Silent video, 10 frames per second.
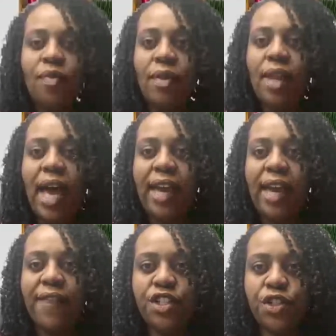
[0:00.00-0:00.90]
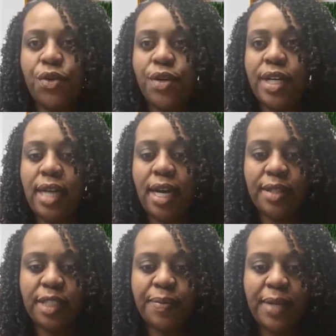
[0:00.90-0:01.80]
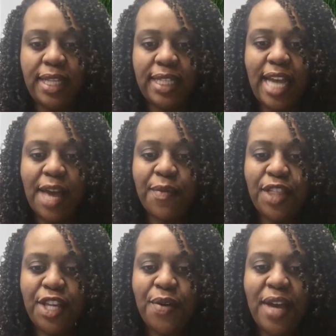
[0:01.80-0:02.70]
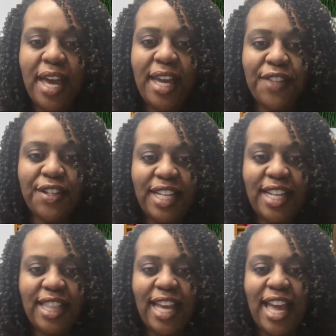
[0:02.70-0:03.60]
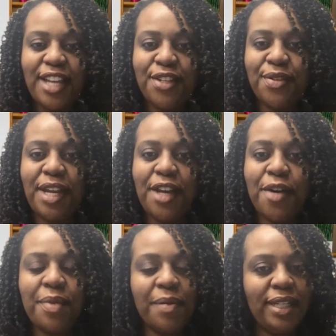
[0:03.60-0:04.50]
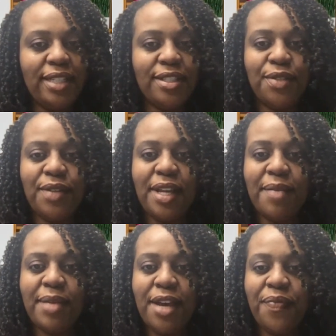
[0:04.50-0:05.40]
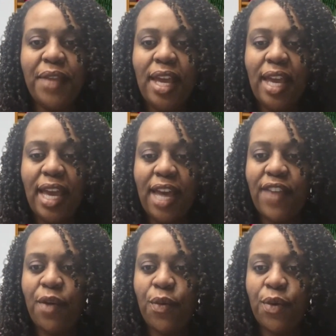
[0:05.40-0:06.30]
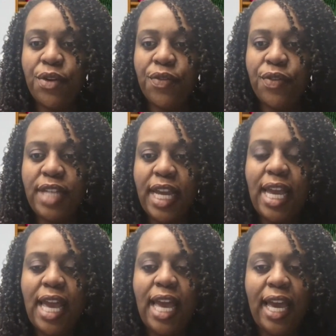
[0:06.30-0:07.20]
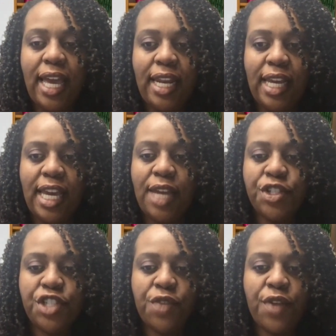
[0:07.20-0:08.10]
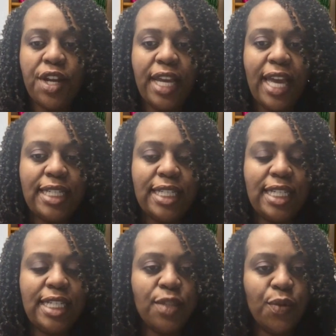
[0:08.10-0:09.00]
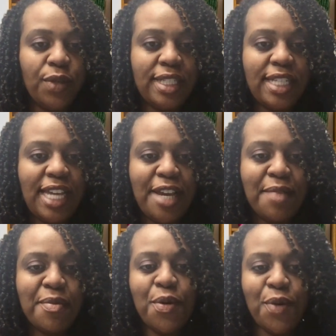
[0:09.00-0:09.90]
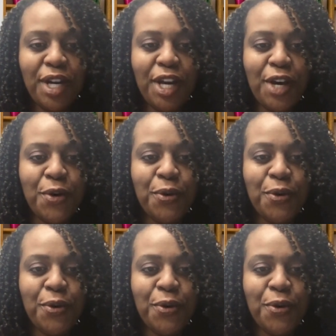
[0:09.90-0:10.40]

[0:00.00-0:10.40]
I have enjoyed spending this time with you. And if there's anything I can do to help, please do let me know. Have a wonderful day. And again, we're generating excellence, one team, one goal.